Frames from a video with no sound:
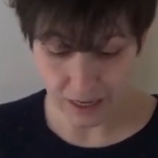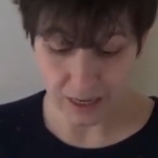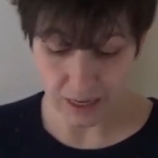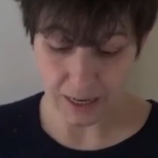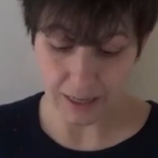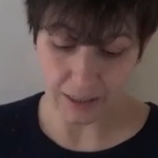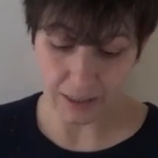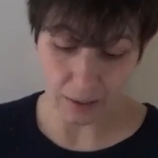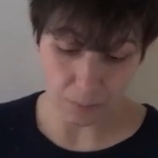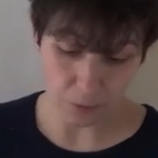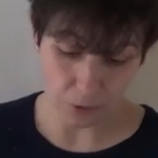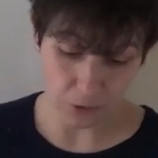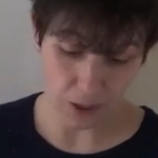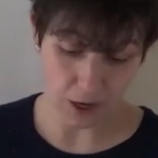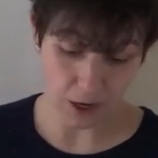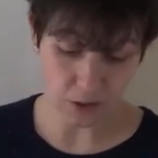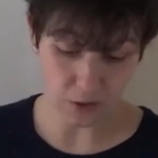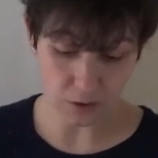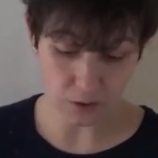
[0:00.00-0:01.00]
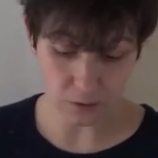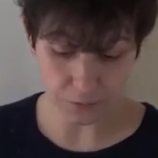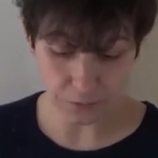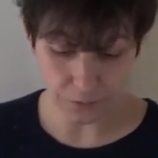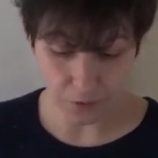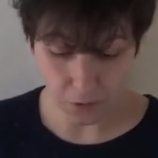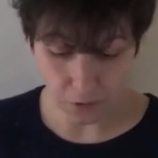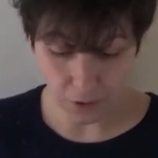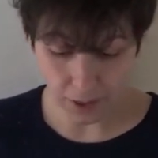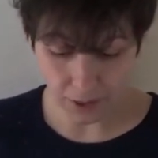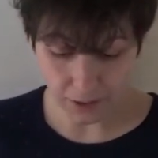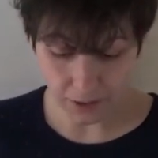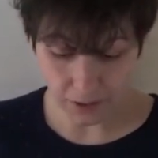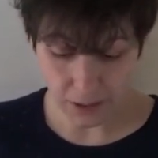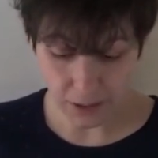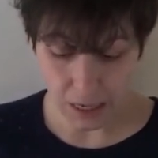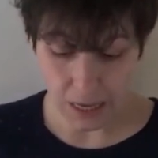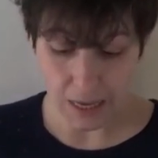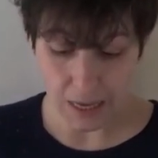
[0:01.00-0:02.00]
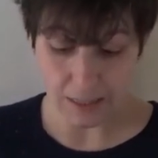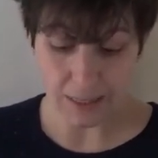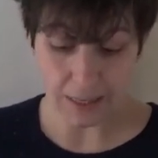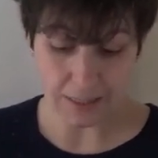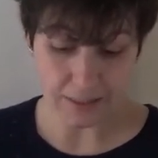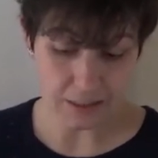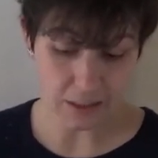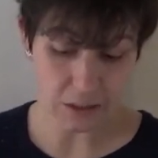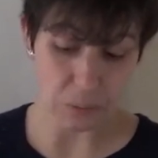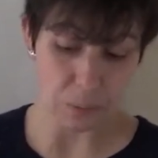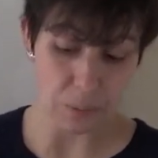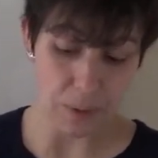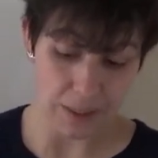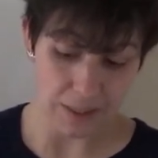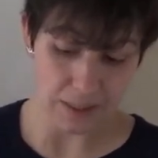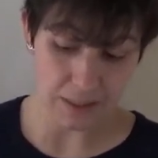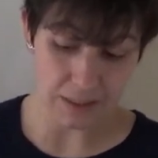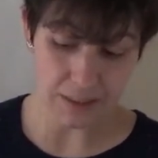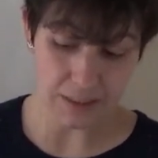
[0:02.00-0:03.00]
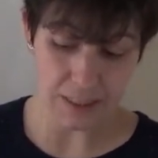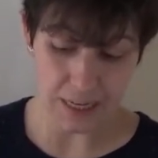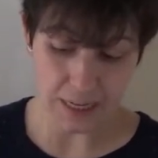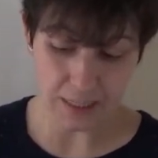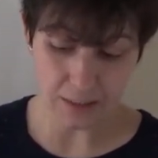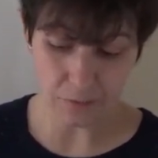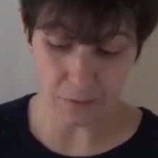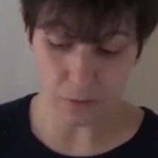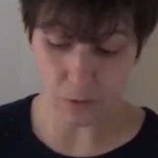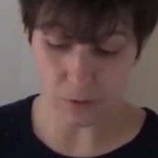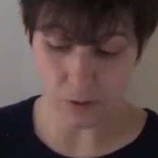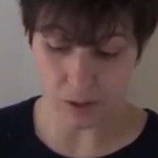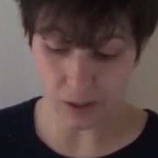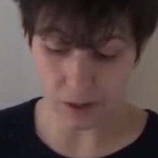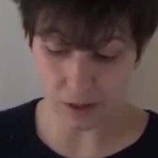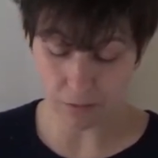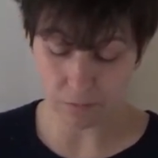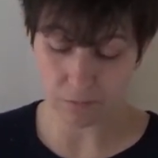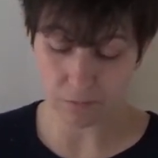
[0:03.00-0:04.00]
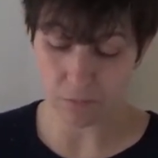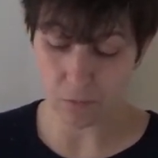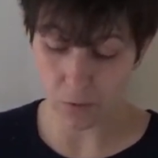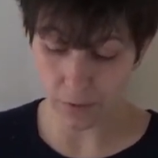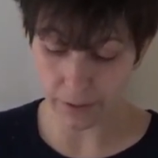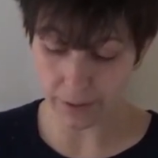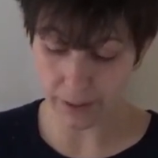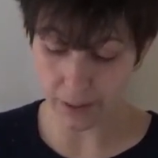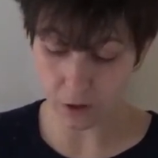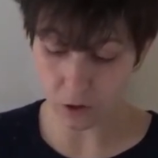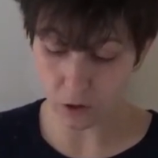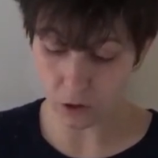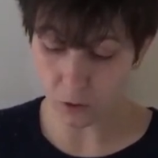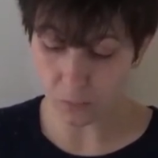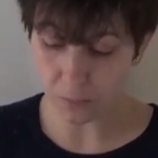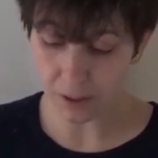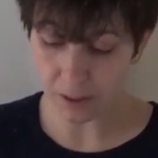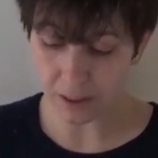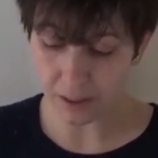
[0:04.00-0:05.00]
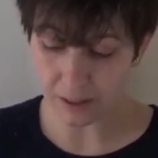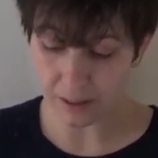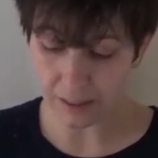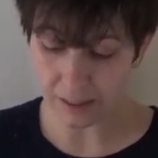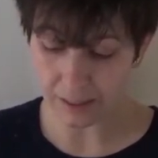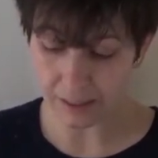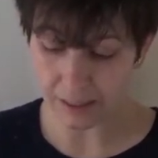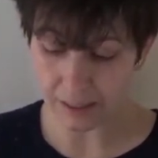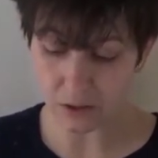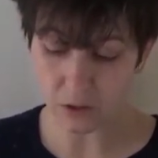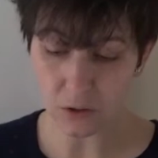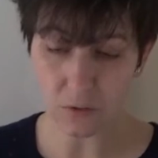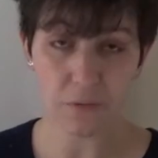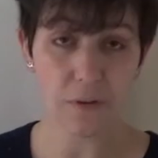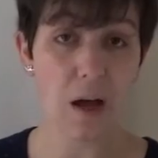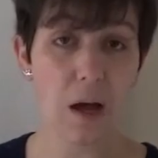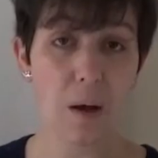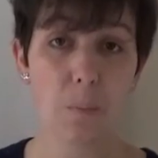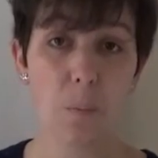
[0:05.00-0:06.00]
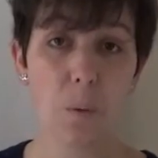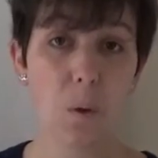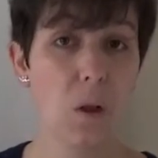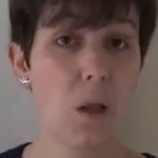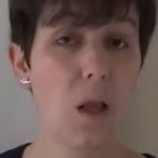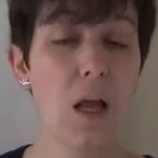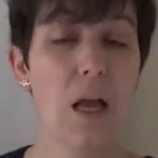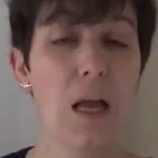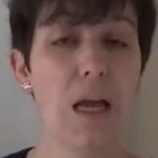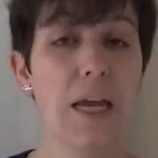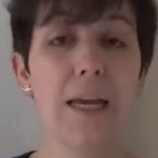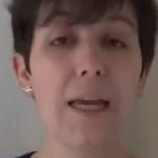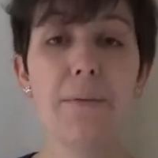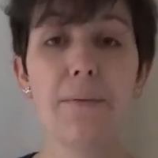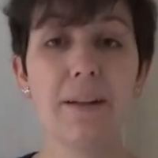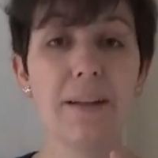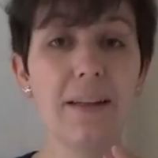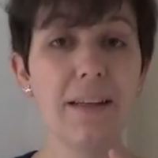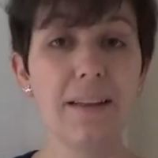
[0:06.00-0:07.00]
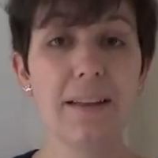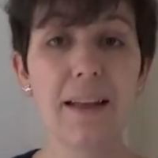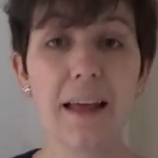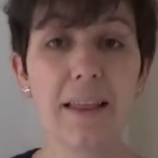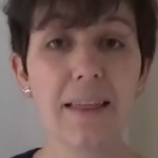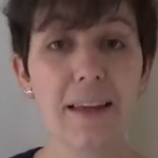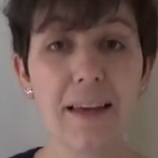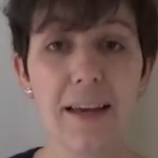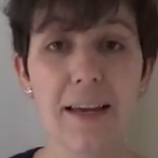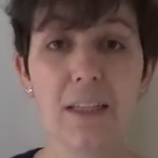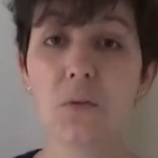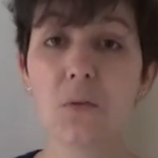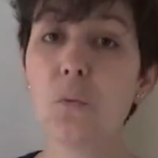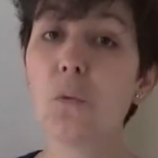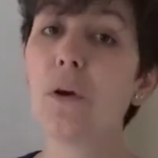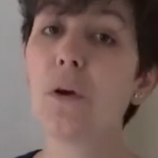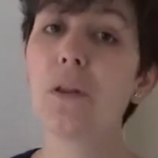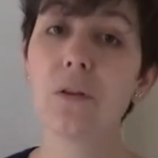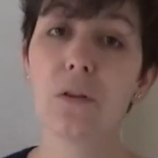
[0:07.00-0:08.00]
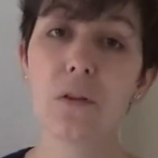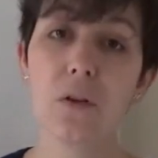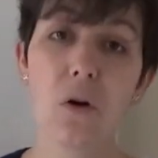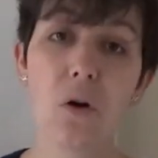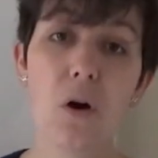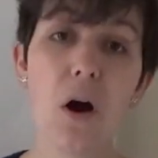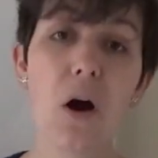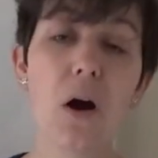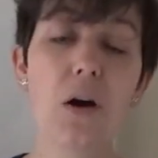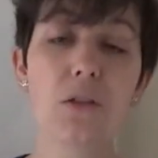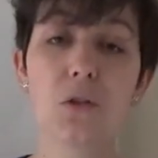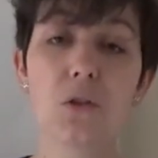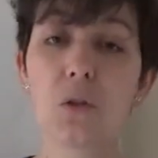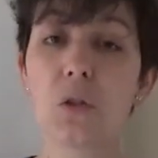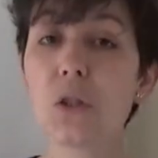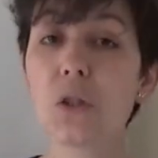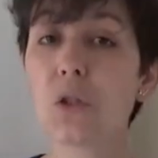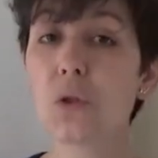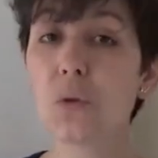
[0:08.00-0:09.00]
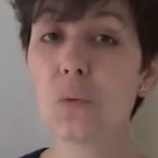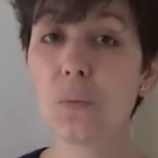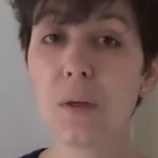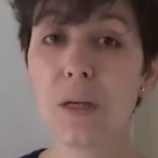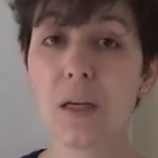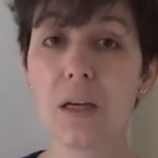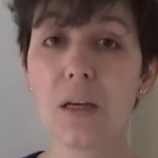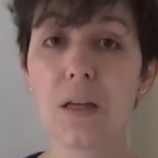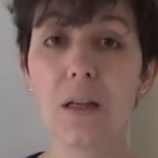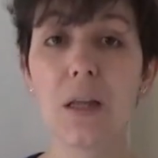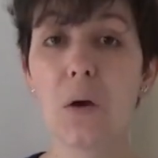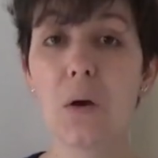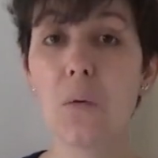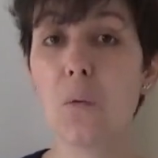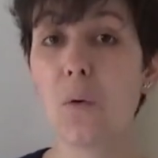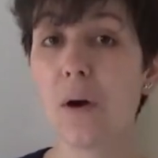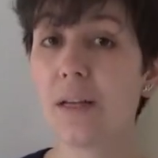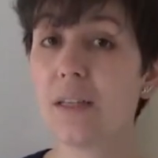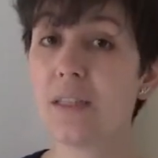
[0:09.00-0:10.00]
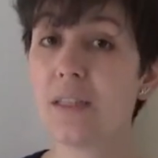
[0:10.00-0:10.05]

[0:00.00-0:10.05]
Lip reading: in the production of orange that is better than for the foreign economy in the case of apple. even in that case, we don't know how it's going to be the weight